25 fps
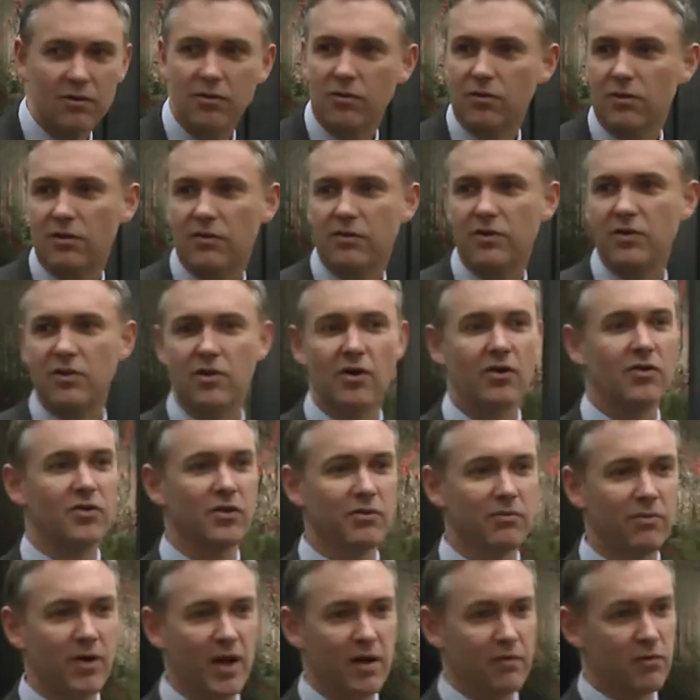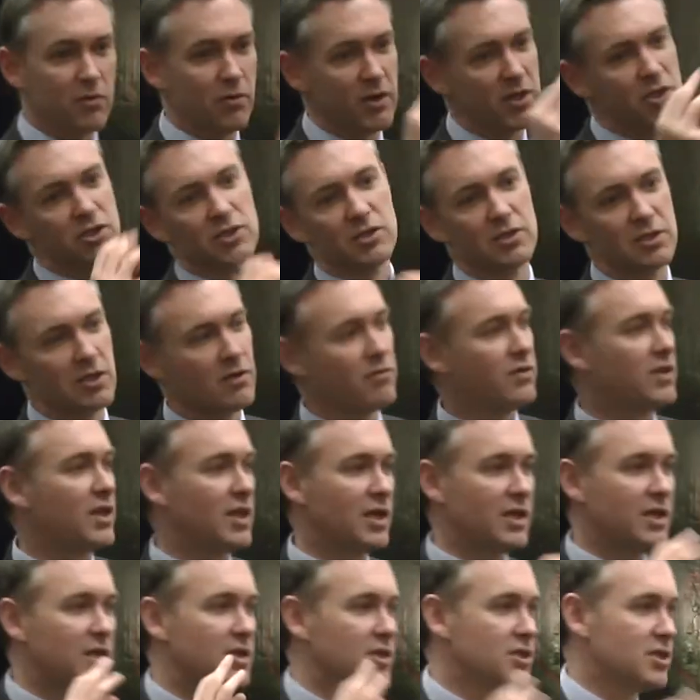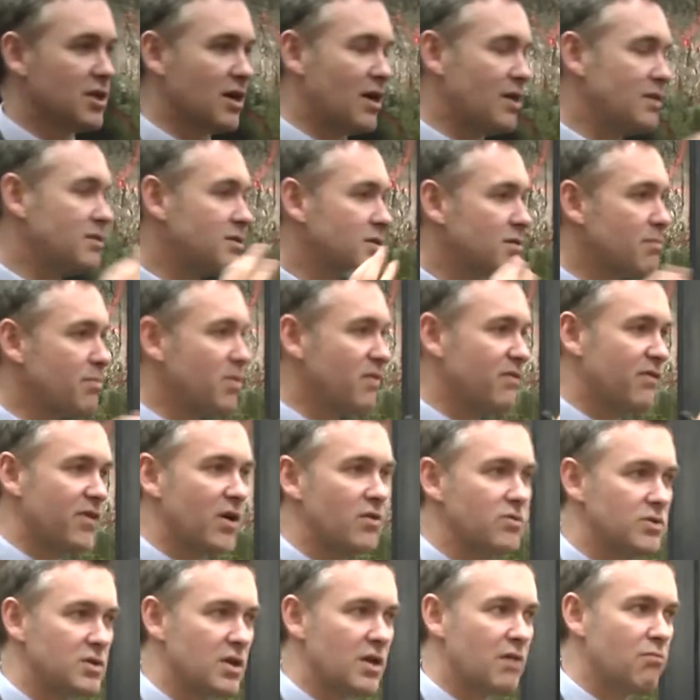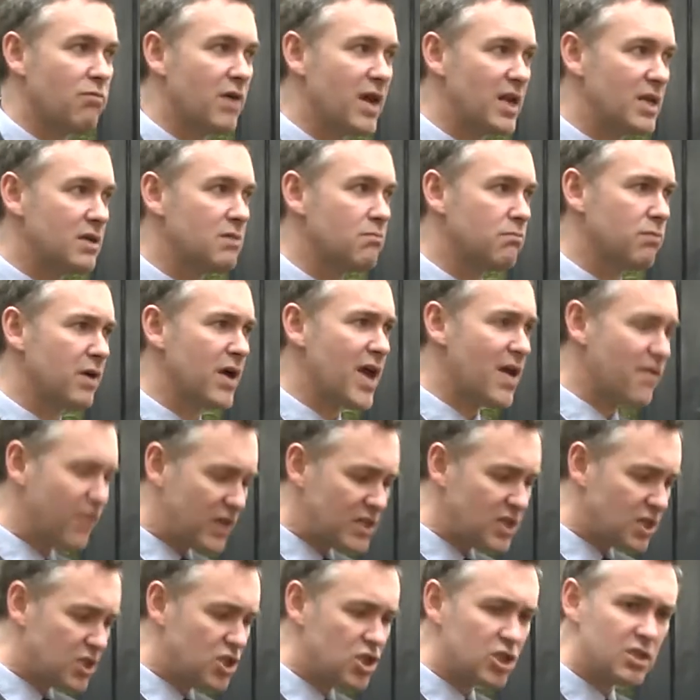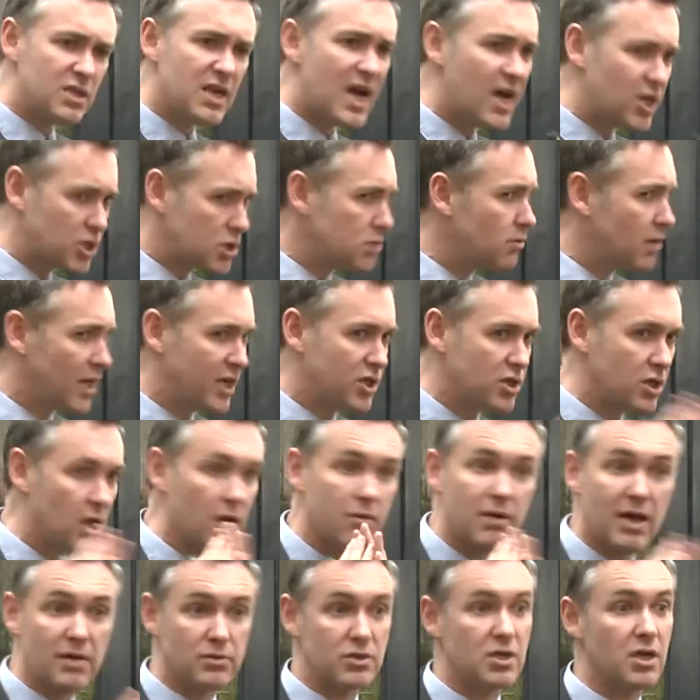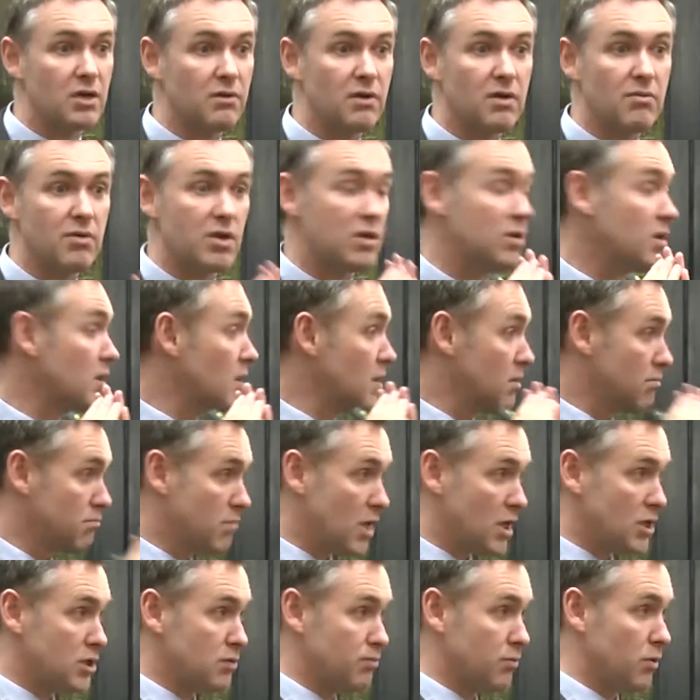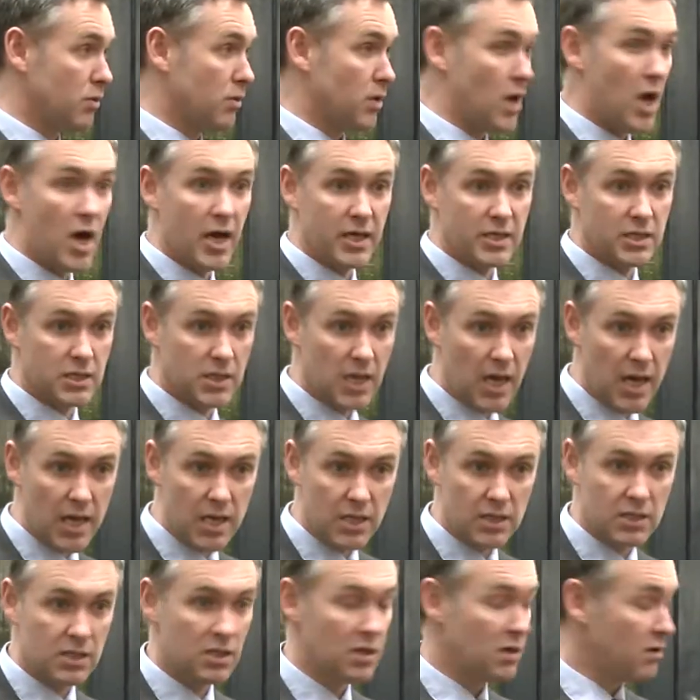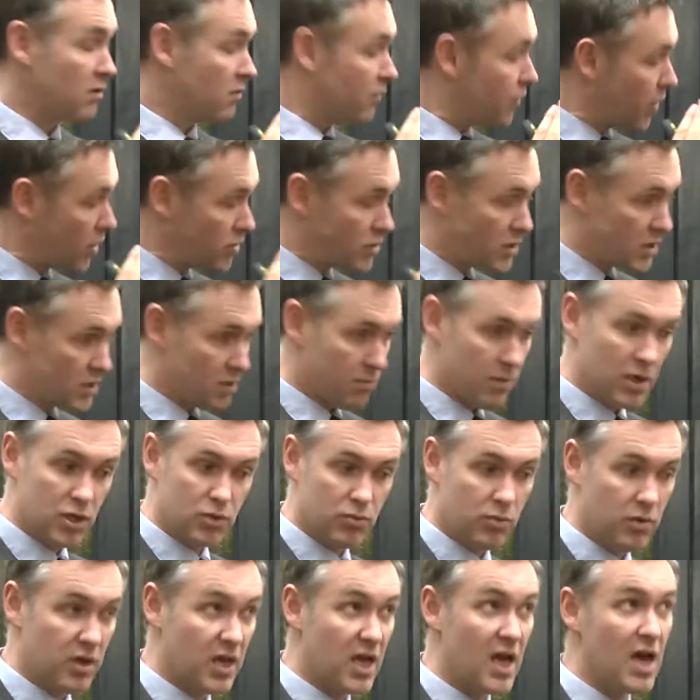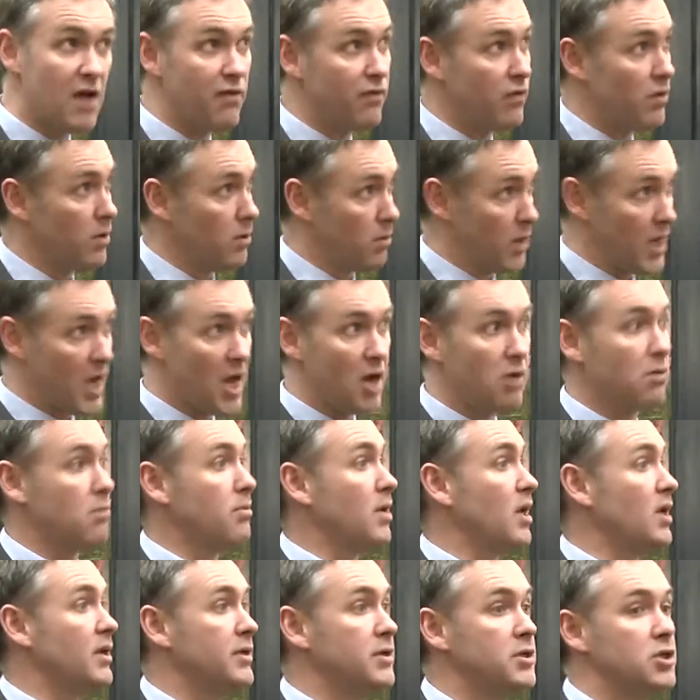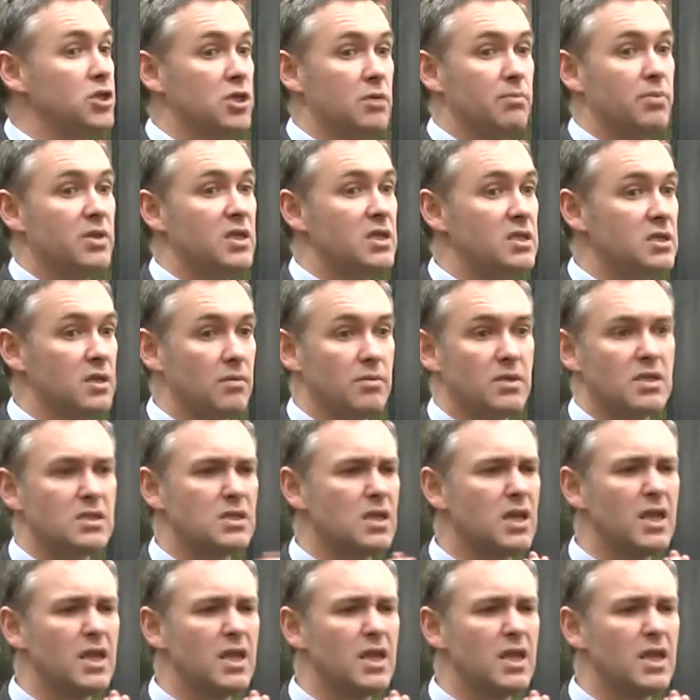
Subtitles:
All, you know, the questions over the leadership. So but voters, if it's a national election, I absolutely agree with you, much more high stakes, voters are much more careful and care about leadership and these sort of things.